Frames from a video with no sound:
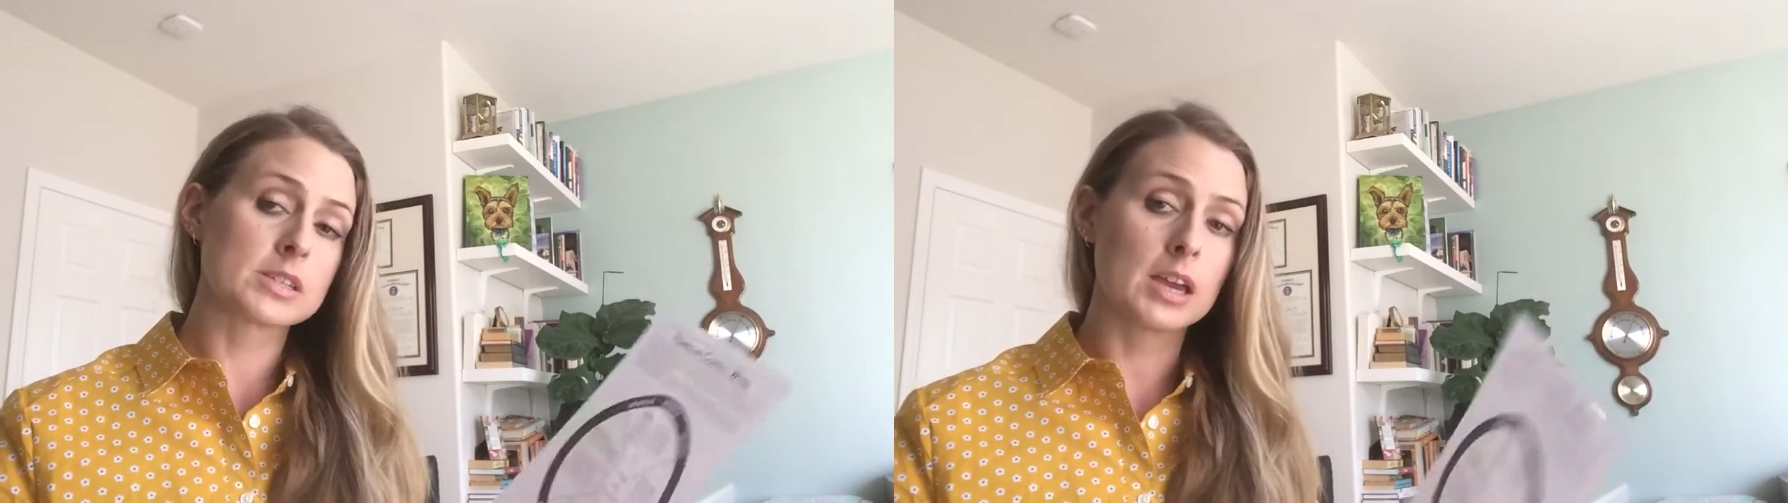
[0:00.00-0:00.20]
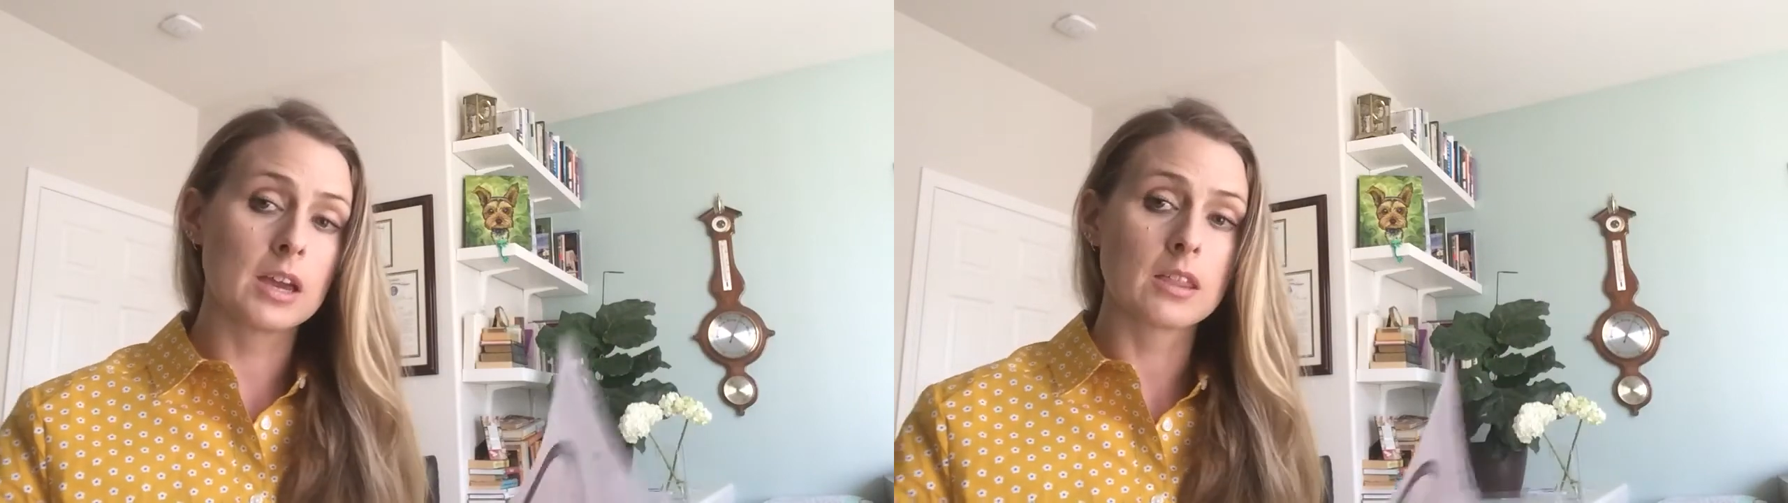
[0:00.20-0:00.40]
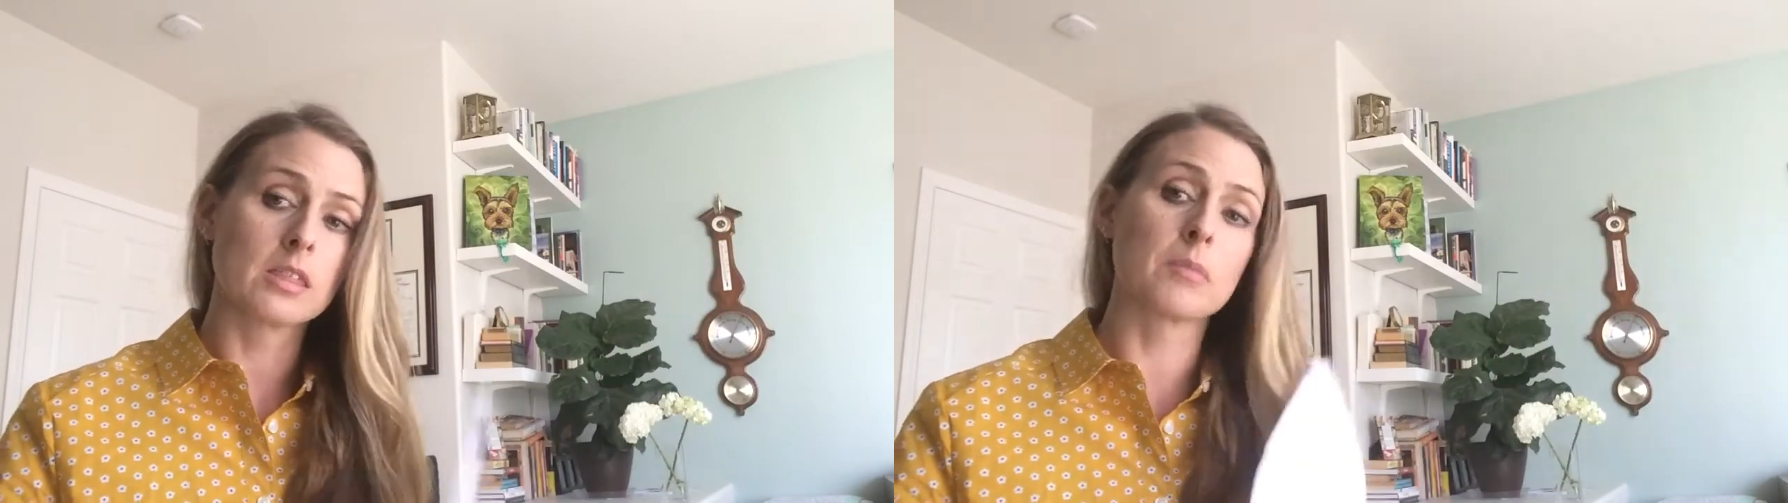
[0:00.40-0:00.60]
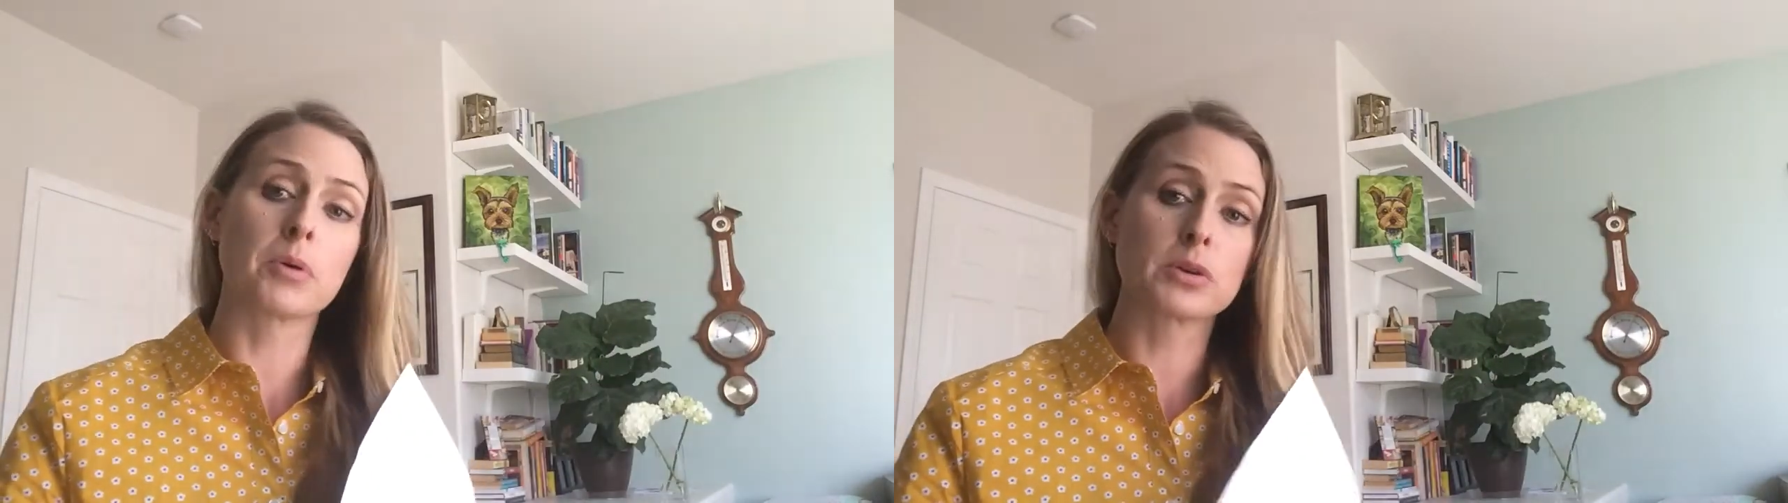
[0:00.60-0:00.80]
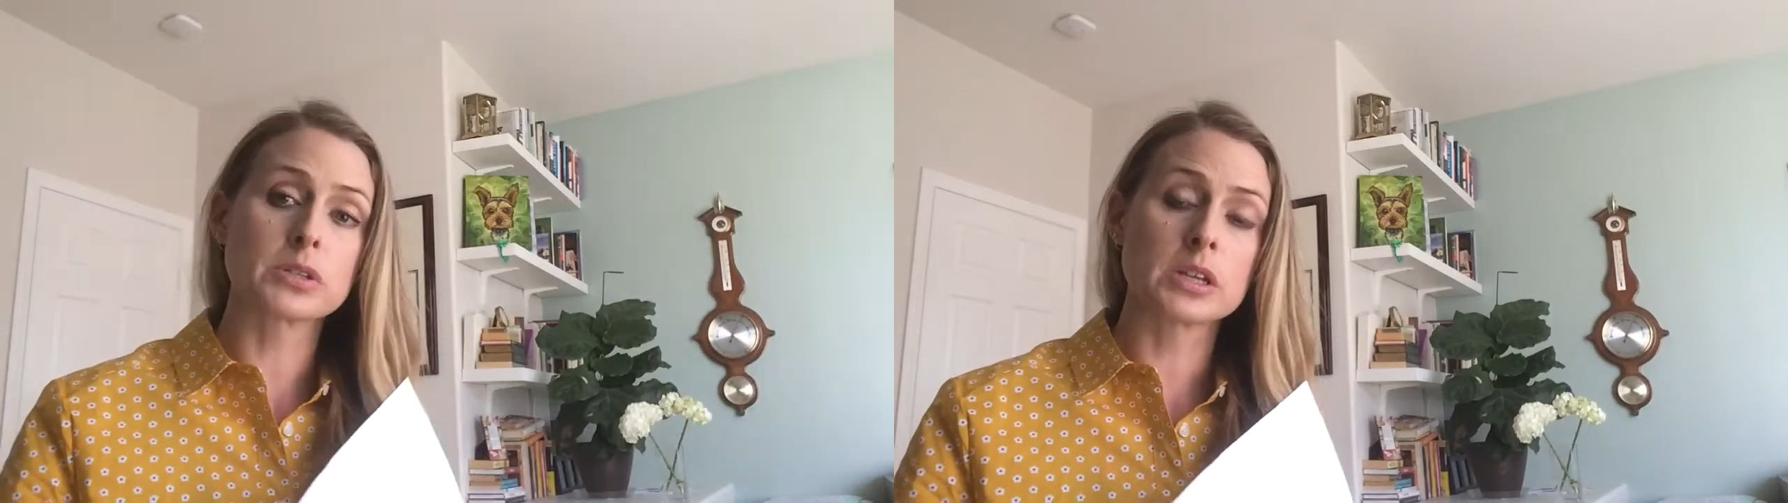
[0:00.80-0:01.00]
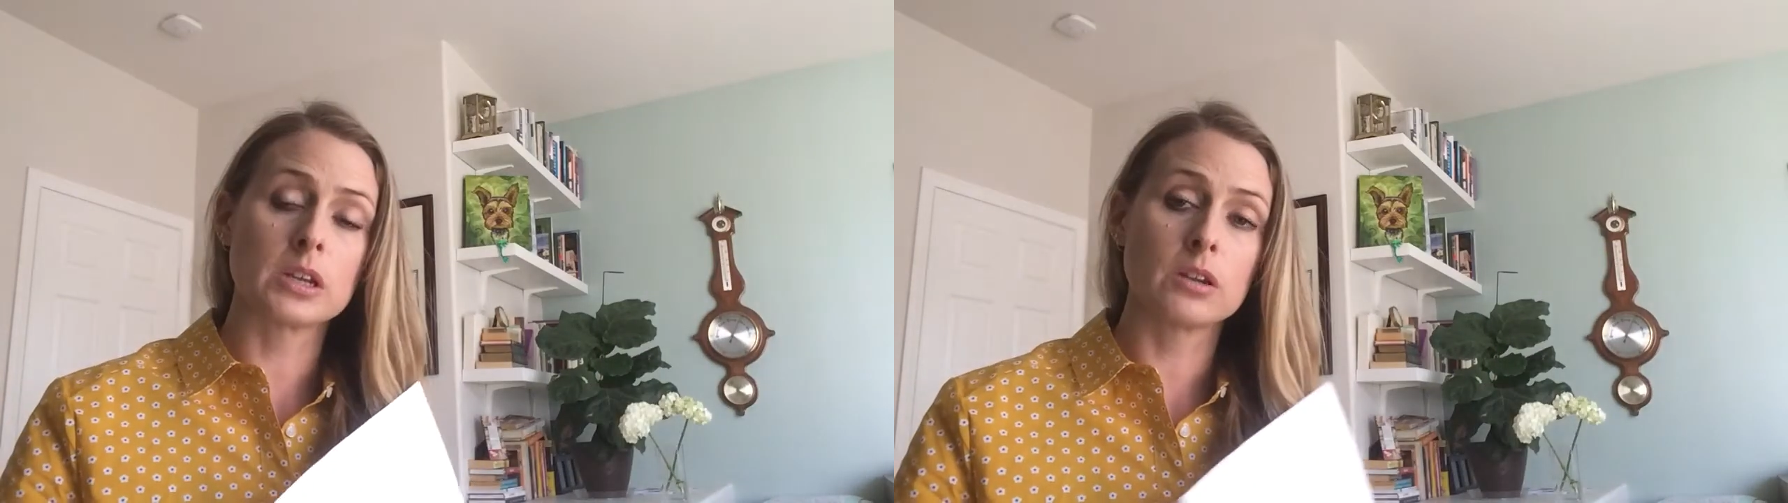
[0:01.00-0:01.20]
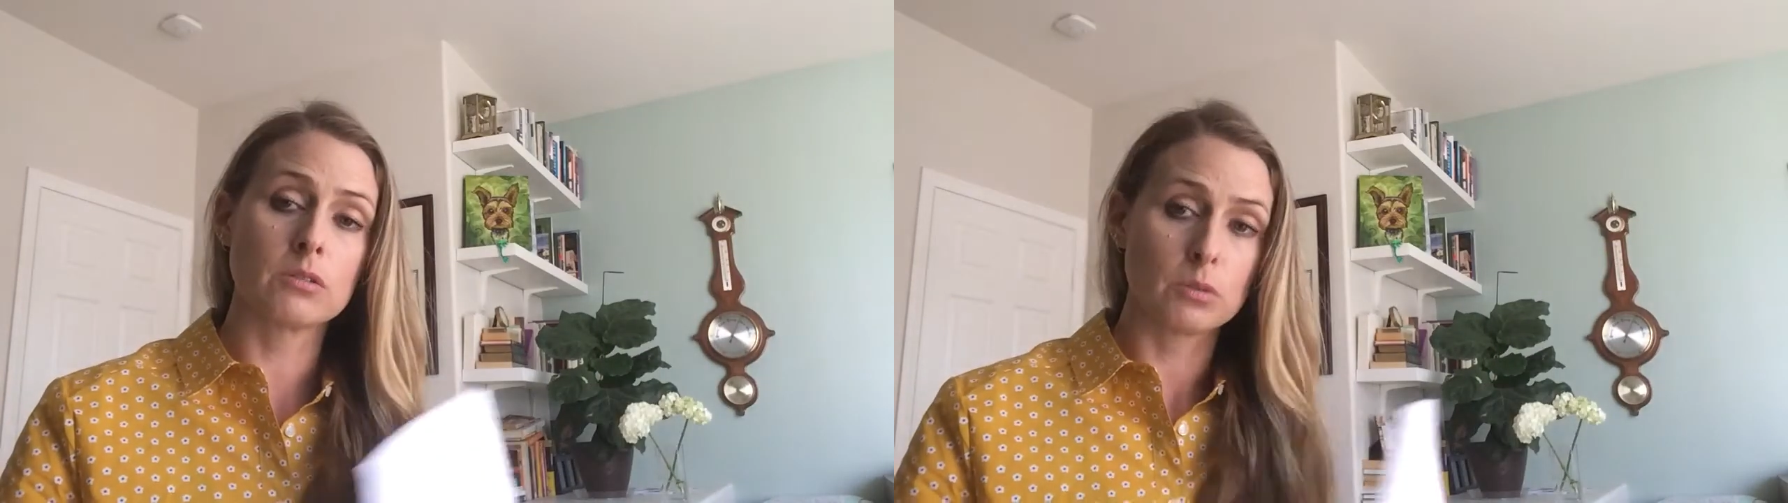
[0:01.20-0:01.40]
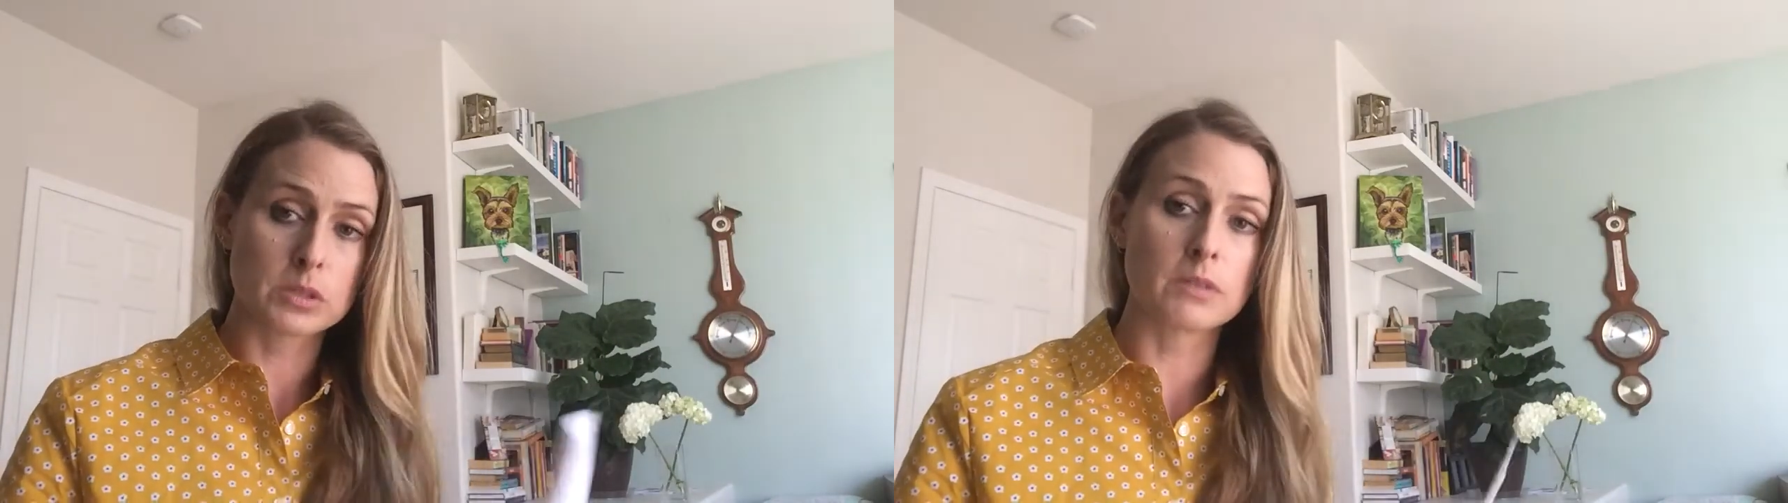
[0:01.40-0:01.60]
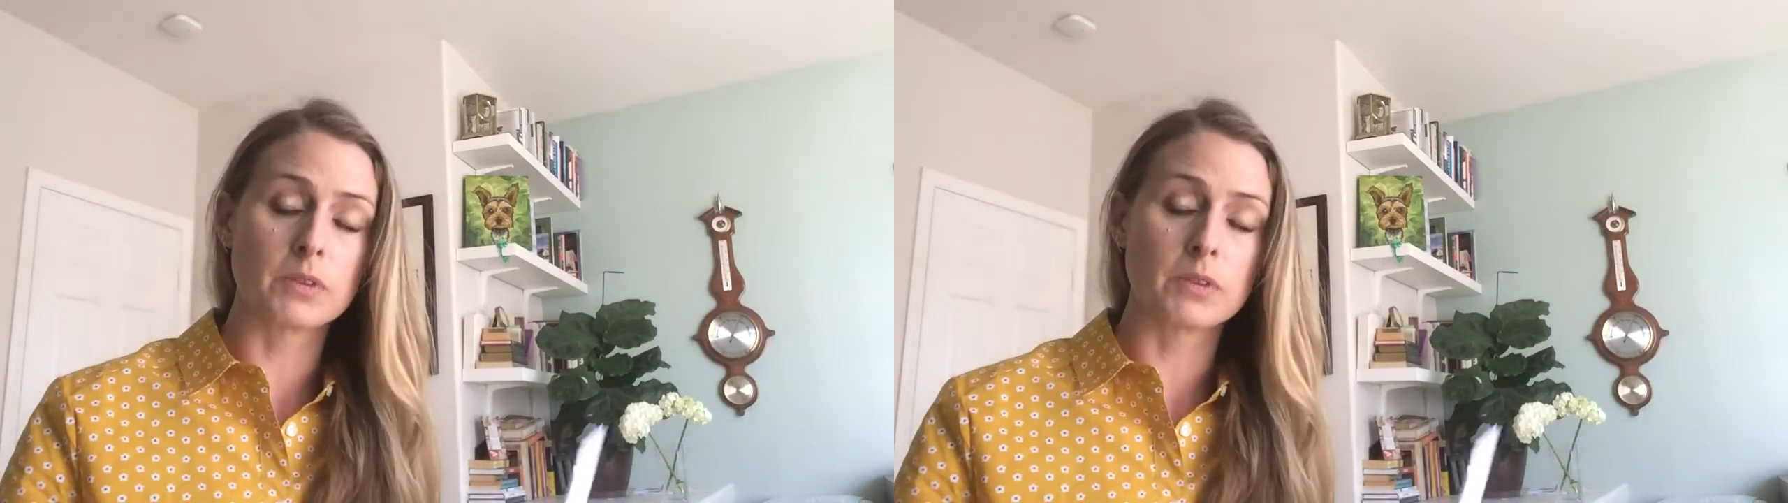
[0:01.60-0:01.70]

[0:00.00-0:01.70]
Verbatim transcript: saying the person who is the